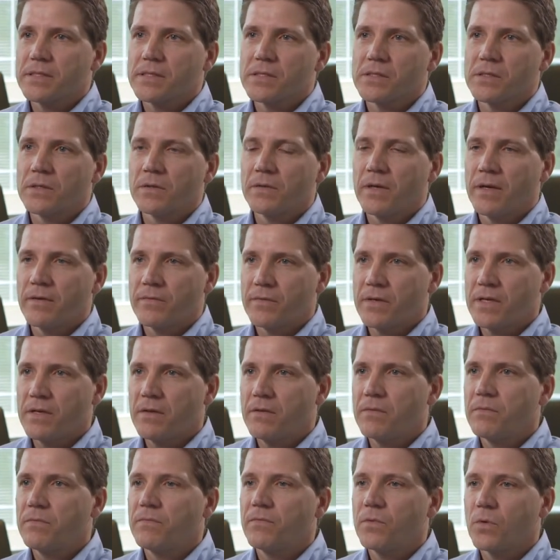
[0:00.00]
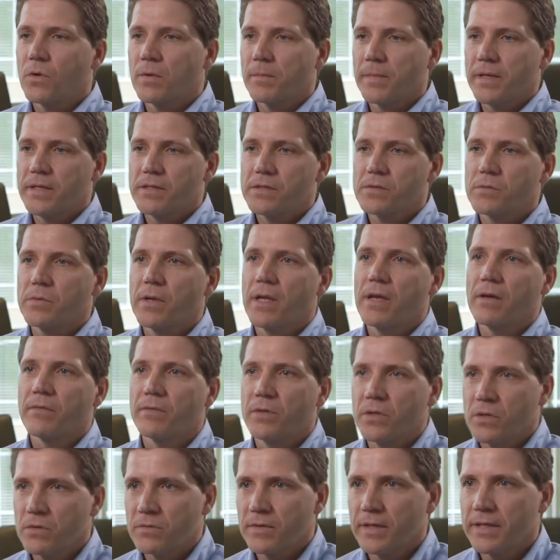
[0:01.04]
So every 4 months we have a
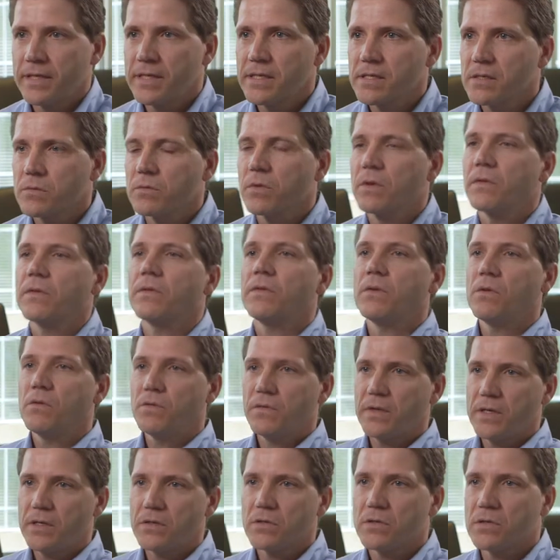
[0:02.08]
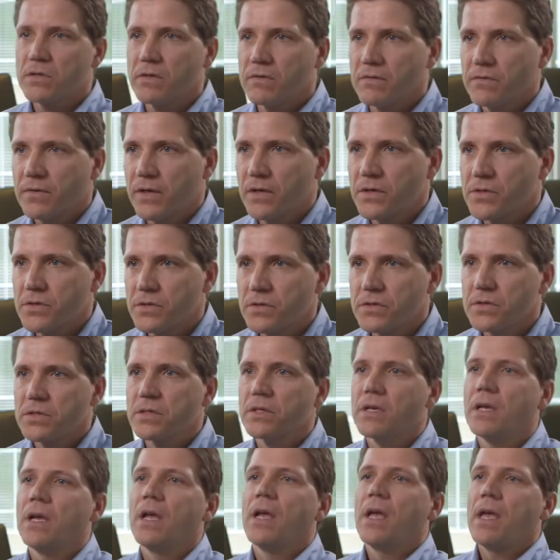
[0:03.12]
new release with new features and functions,
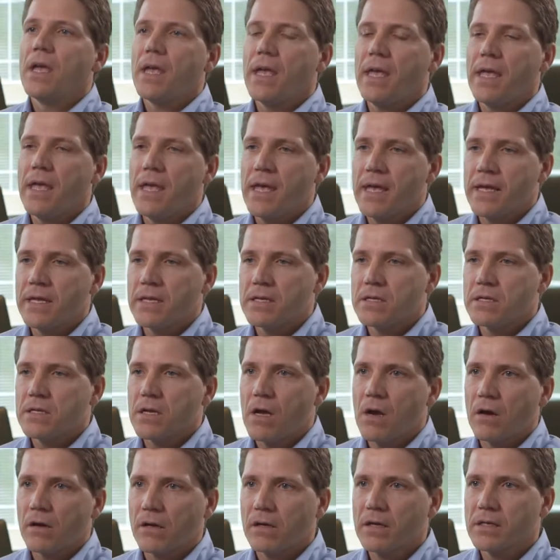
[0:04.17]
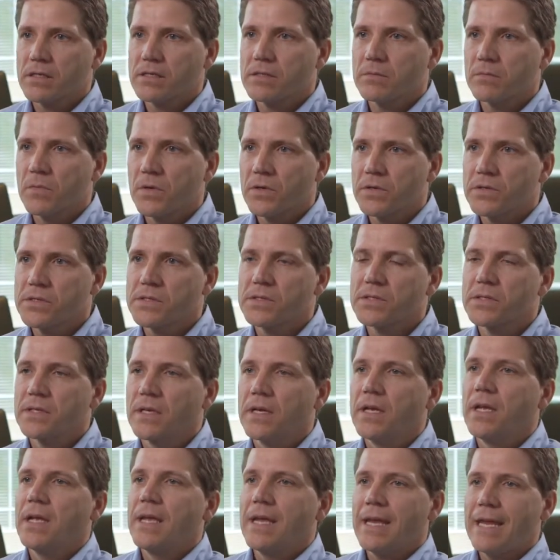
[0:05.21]
and our customers
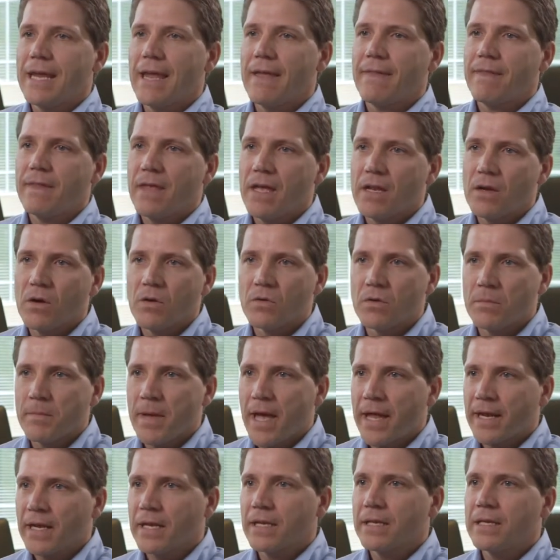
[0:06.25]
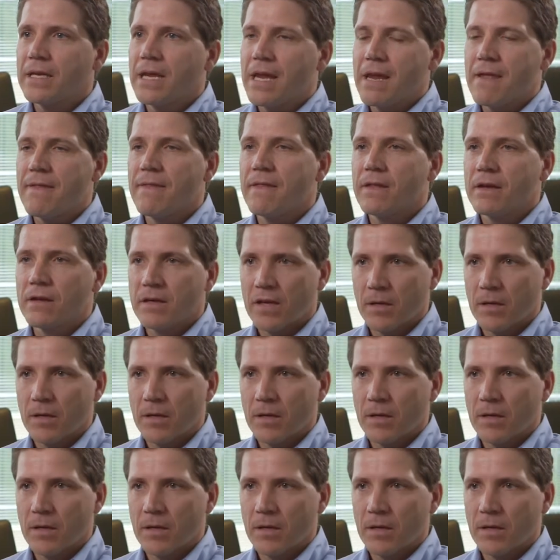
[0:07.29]
get that automatically in their